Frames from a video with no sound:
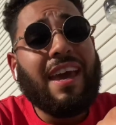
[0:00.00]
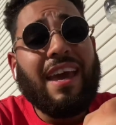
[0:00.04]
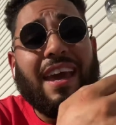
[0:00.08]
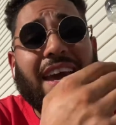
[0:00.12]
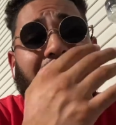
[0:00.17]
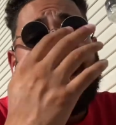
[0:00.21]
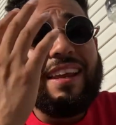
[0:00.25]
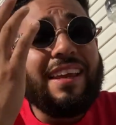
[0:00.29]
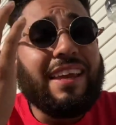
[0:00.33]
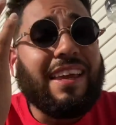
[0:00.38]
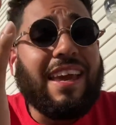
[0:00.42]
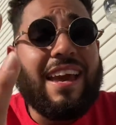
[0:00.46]

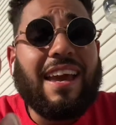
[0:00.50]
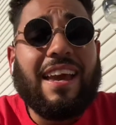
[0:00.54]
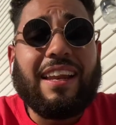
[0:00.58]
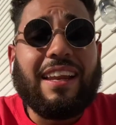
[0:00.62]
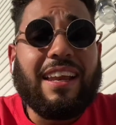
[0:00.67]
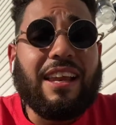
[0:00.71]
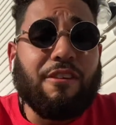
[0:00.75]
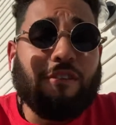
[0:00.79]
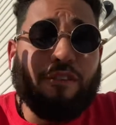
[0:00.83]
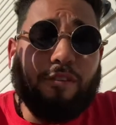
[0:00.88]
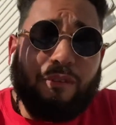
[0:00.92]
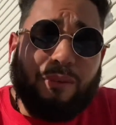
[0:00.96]
And again,
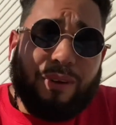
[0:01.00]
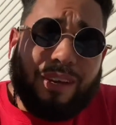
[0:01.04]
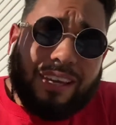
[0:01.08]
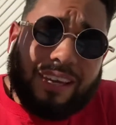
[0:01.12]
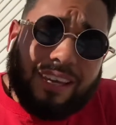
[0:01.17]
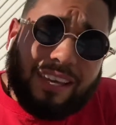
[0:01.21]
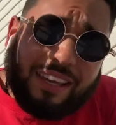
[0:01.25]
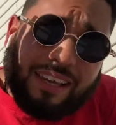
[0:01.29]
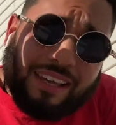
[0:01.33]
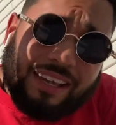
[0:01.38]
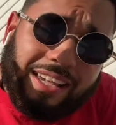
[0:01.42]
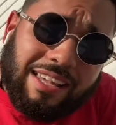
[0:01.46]
if we
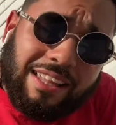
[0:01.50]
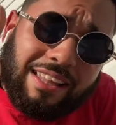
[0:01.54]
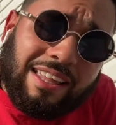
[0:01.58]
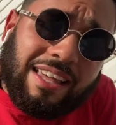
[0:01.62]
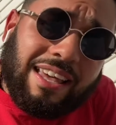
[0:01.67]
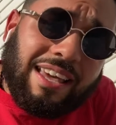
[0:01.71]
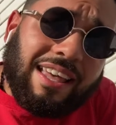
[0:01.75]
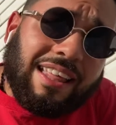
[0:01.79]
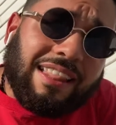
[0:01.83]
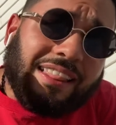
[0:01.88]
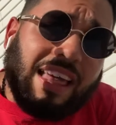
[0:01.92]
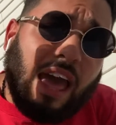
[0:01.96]
can get
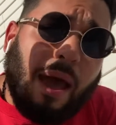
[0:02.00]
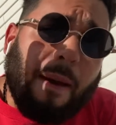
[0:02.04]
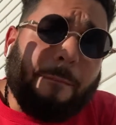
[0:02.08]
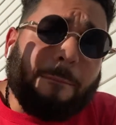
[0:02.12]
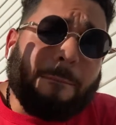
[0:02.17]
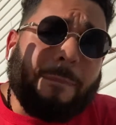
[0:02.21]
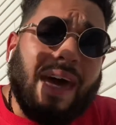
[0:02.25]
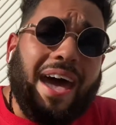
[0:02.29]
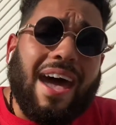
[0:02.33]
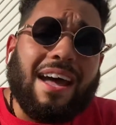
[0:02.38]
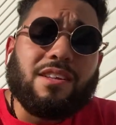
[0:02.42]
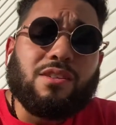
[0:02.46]
that
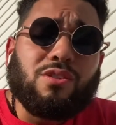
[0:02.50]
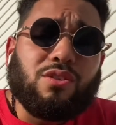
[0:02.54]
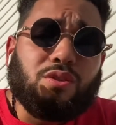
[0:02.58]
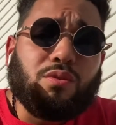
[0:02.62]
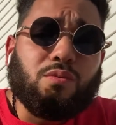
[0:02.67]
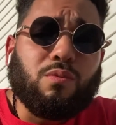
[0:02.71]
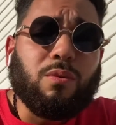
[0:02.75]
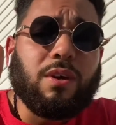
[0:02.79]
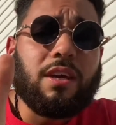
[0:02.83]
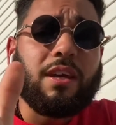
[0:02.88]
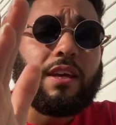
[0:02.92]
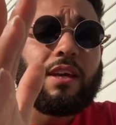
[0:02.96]
bat
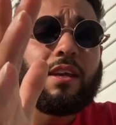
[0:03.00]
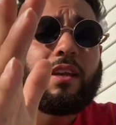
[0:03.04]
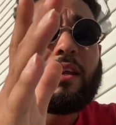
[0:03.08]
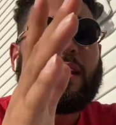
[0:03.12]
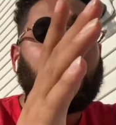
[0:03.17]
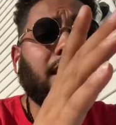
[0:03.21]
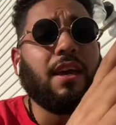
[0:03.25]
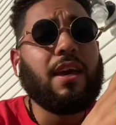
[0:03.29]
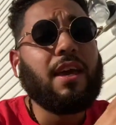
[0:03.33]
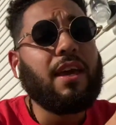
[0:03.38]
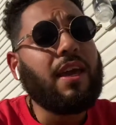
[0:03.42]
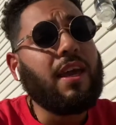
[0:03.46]
swinging,
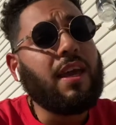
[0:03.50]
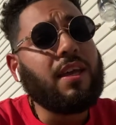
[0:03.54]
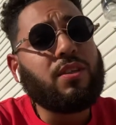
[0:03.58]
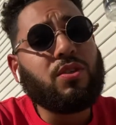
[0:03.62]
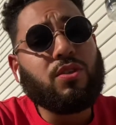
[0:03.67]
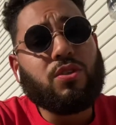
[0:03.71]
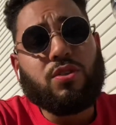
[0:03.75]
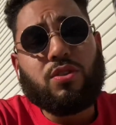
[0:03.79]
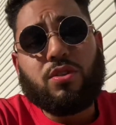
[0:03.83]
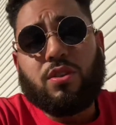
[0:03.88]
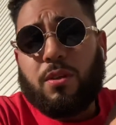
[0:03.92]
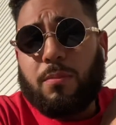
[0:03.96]

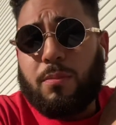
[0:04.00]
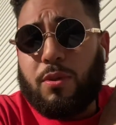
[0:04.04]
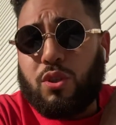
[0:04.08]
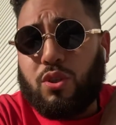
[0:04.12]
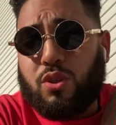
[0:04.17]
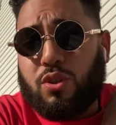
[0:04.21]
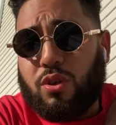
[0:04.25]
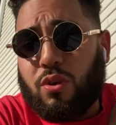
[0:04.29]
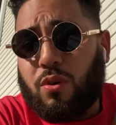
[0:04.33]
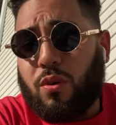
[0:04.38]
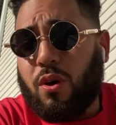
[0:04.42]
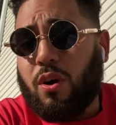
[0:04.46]
it's going to be
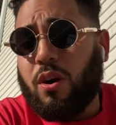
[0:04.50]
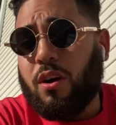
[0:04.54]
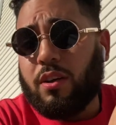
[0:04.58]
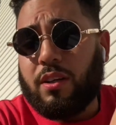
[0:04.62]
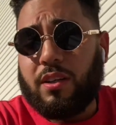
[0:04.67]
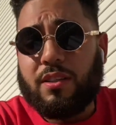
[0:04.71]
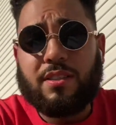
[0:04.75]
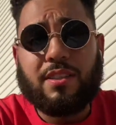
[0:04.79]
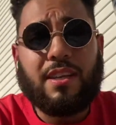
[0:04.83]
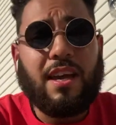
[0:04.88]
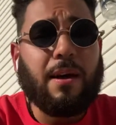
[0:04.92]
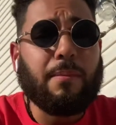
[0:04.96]
so hard to
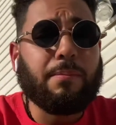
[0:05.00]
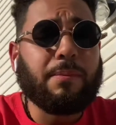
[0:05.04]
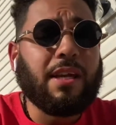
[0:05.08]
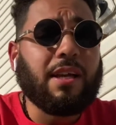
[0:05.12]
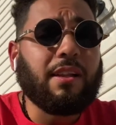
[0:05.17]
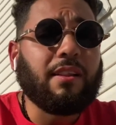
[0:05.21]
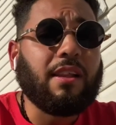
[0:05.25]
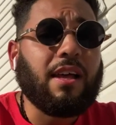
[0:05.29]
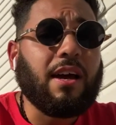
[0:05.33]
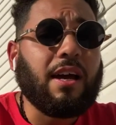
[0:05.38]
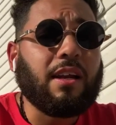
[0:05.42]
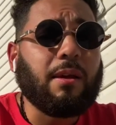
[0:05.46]
stop that
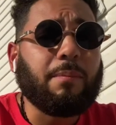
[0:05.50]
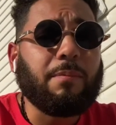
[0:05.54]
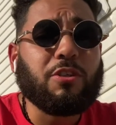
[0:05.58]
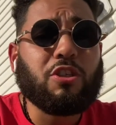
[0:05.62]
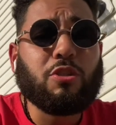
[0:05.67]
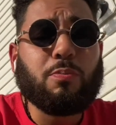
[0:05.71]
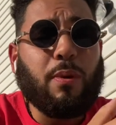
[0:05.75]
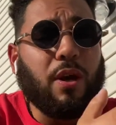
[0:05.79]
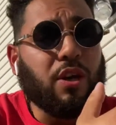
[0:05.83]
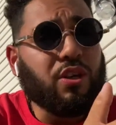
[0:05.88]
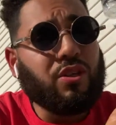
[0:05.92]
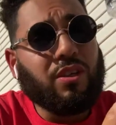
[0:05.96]
lineup,
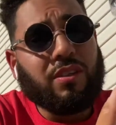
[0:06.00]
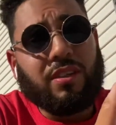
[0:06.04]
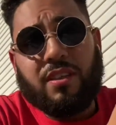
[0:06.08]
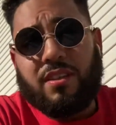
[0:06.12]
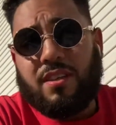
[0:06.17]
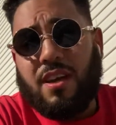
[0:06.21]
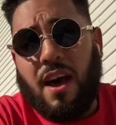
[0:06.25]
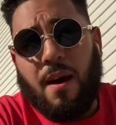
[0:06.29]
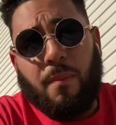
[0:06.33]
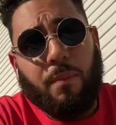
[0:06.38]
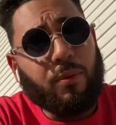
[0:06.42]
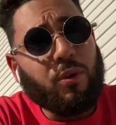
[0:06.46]
especially at the
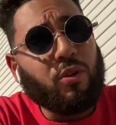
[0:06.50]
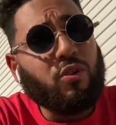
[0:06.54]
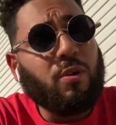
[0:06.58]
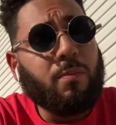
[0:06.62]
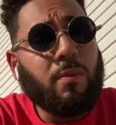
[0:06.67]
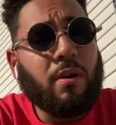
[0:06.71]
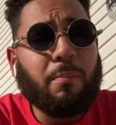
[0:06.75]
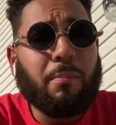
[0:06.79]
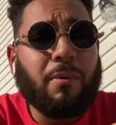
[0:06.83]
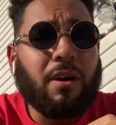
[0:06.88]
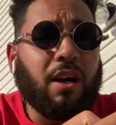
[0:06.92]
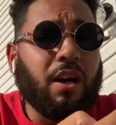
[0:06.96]
top when you're talking
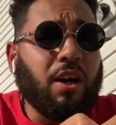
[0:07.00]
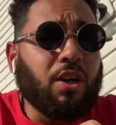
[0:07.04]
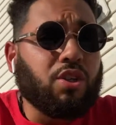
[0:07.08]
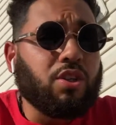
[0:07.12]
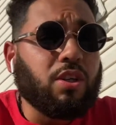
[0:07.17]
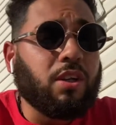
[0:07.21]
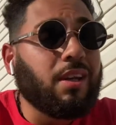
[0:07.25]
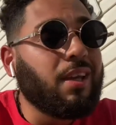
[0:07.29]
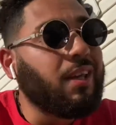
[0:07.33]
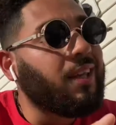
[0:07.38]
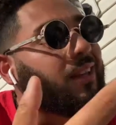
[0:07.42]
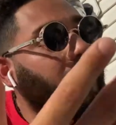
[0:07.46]
about
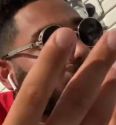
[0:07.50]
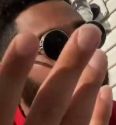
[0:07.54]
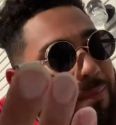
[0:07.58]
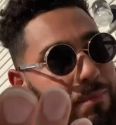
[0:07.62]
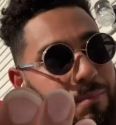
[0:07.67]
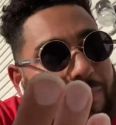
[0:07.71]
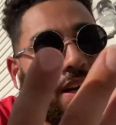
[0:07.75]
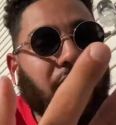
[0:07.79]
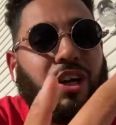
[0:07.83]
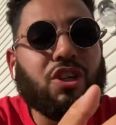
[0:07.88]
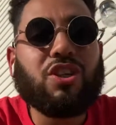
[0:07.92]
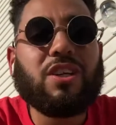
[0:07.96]
McCutchen.
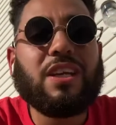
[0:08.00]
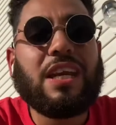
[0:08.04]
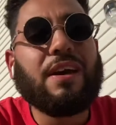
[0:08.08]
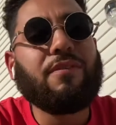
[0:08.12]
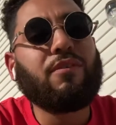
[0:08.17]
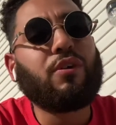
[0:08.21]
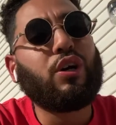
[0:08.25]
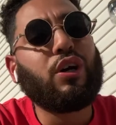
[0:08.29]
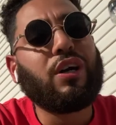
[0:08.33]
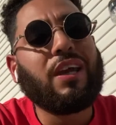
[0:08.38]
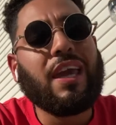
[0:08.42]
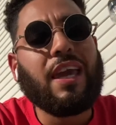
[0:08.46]
McCutchen didn't have a
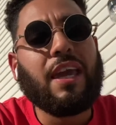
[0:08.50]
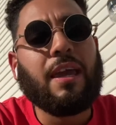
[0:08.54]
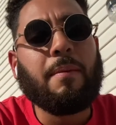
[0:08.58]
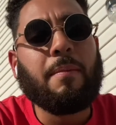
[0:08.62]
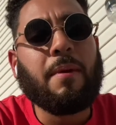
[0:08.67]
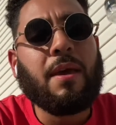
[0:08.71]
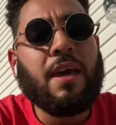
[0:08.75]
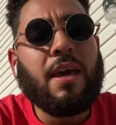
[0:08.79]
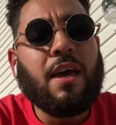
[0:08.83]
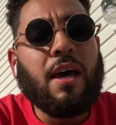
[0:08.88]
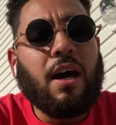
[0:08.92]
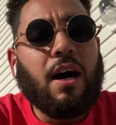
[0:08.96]
good game
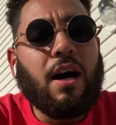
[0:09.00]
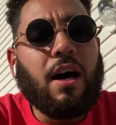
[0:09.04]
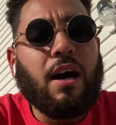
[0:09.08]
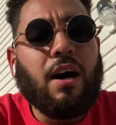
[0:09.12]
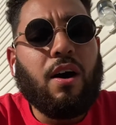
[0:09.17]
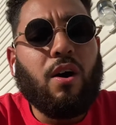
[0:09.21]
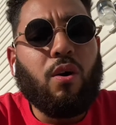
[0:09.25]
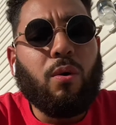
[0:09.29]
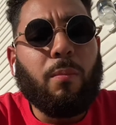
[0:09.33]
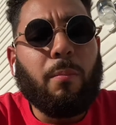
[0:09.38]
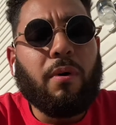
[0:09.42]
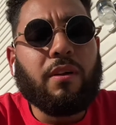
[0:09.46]

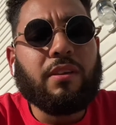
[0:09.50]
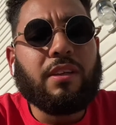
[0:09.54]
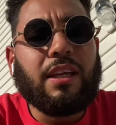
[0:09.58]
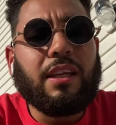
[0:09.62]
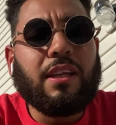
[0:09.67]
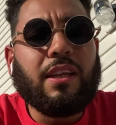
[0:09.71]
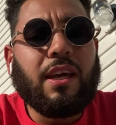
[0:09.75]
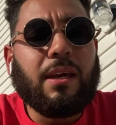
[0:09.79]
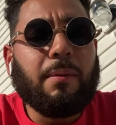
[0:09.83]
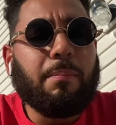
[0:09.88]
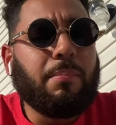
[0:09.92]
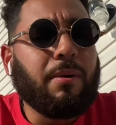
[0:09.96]
on Monday
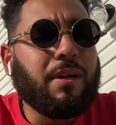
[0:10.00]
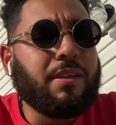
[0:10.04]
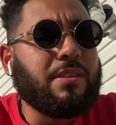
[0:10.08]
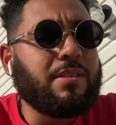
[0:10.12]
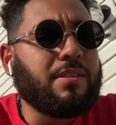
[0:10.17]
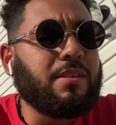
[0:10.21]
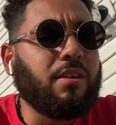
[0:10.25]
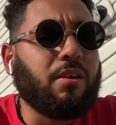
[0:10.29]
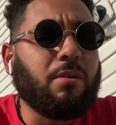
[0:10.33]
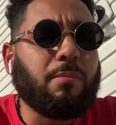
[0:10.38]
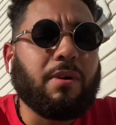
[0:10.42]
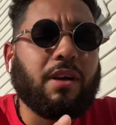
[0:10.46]
night, but
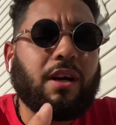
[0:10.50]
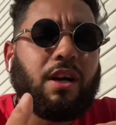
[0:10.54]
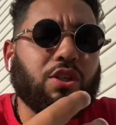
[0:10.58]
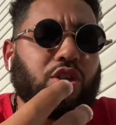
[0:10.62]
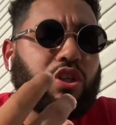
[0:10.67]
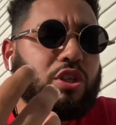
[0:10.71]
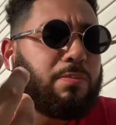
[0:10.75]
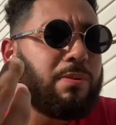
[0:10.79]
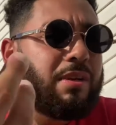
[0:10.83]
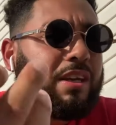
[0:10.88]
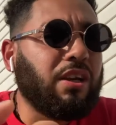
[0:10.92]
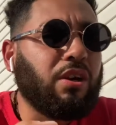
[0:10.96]
still,
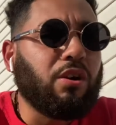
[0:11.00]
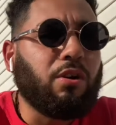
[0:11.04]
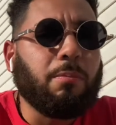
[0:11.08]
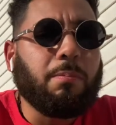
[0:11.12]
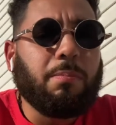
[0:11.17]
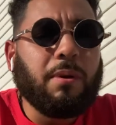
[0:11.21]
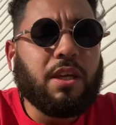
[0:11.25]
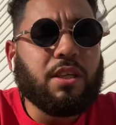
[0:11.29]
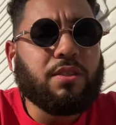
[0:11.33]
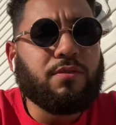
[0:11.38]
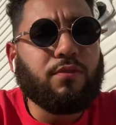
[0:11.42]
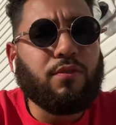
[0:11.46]
McCutchen's been getting on
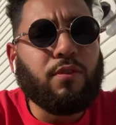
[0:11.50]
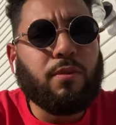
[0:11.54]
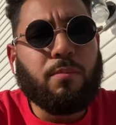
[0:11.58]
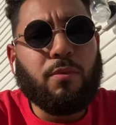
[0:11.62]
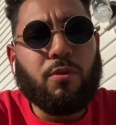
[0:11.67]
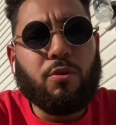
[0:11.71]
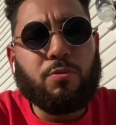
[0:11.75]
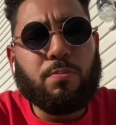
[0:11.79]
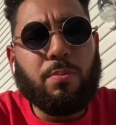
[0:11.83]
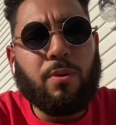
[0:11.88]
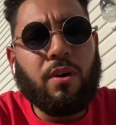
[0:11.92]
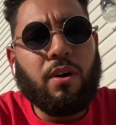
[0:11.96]
base for the
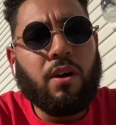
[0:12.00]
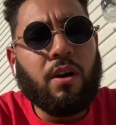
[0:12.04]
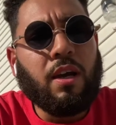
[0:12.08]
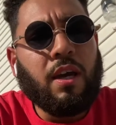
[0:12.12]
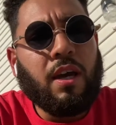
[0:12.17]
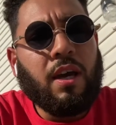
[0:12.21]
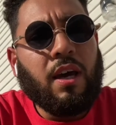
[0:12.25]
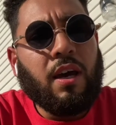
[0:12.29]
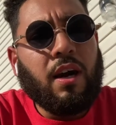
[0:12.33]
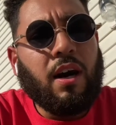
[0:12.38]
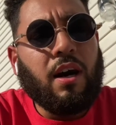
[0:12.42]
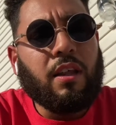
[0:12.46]
most part
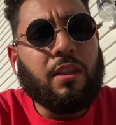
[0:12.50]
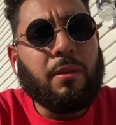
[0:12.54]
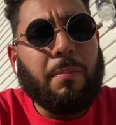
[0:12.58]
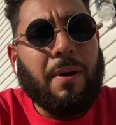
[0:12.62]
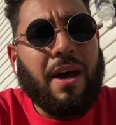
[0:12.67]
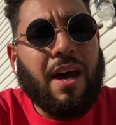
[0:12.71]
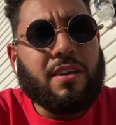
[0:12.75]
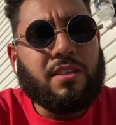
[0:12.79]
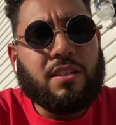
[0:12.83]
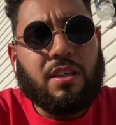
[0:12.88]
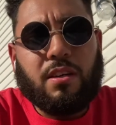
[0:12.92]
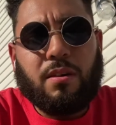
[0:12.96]
on the
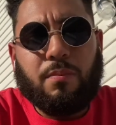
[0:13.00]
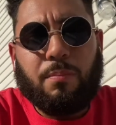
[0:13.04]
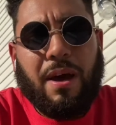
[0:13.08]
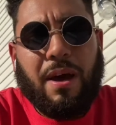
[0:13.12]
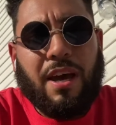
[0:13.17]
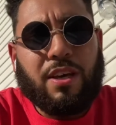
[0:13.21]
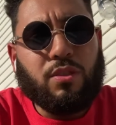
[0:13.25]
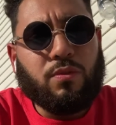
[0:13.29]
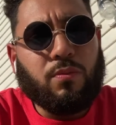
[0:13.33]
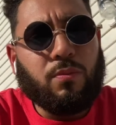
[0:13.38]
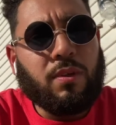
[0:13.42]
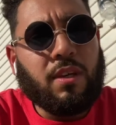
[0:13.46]
past
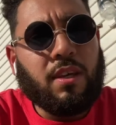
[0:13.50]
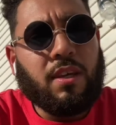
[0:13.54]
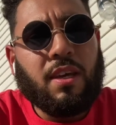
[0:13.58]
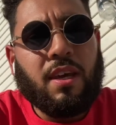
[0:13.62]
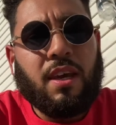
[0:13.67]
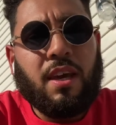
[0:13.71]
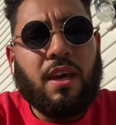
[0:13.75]
week.